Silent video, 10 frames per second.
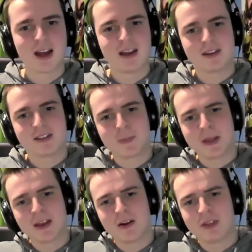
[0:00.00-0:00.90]
And
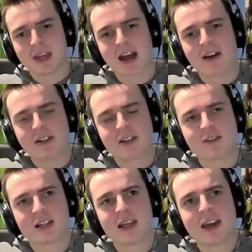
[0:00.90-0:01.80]
speaking of the
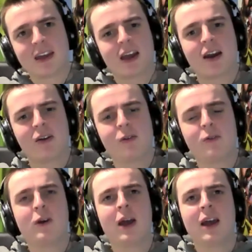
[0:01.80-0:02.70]
characters, I like
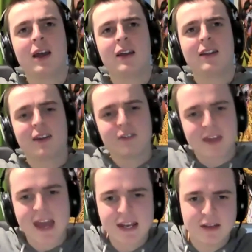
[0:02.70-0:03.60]
how near
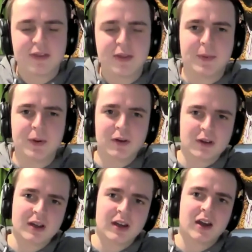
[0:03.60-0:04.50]
the end of the
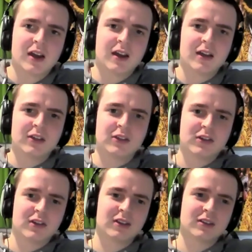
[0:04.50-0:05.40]
book, you
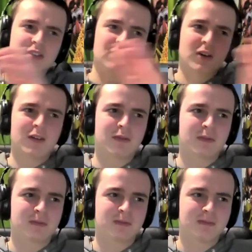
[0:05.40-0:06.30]
can sort
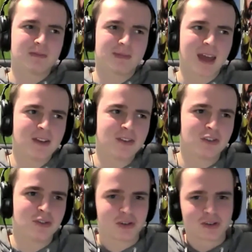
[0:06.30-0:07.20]
of
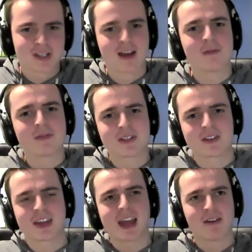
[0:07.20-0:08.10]
introduce yourselves
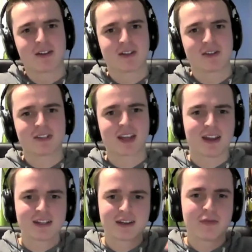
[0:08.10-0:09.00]
to the characters
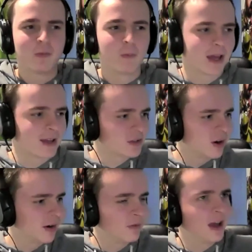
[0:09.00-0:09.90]
in a different way. It
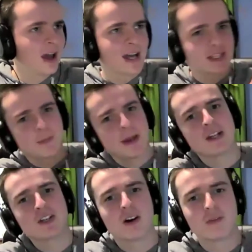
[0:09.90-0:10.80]
sort of has a
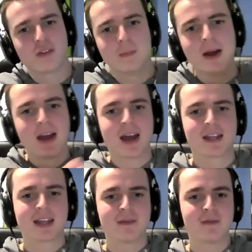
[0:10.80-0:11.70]
picture of them
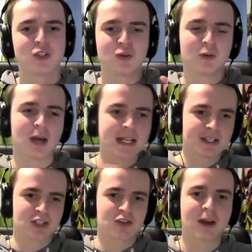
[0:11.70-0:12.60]
and gives you a
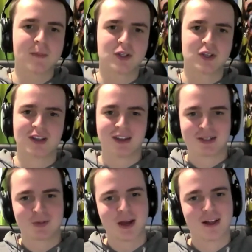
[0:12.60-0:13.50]
description
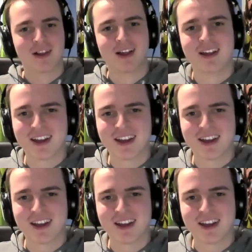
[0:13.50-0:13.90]
as well.